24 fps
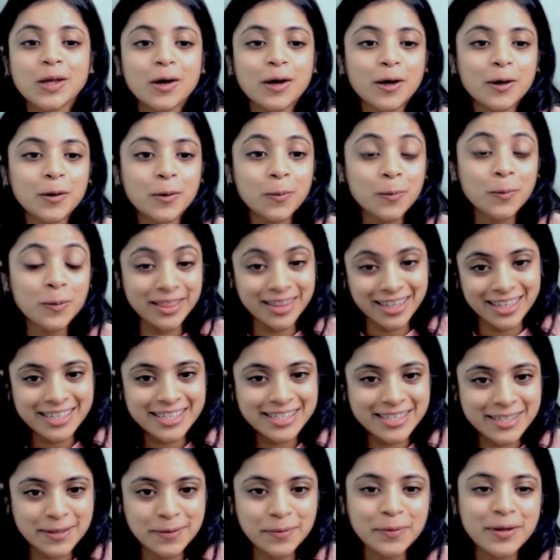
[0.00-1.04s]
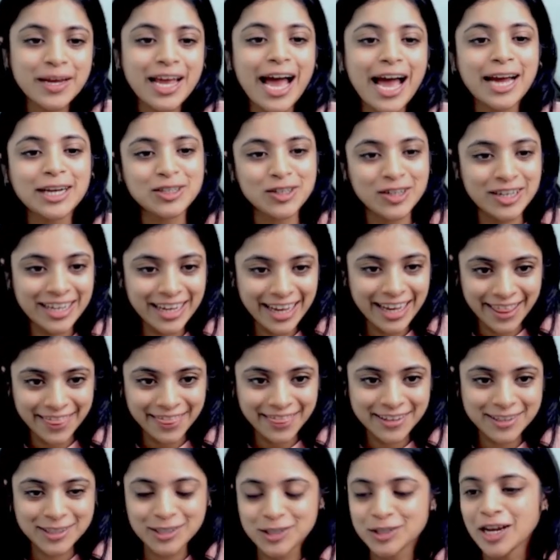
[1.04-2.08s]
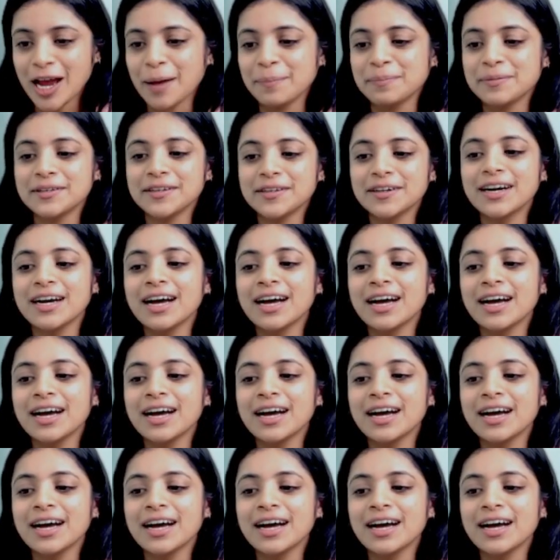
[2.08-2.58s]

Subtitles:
with this, we actually end this chapter.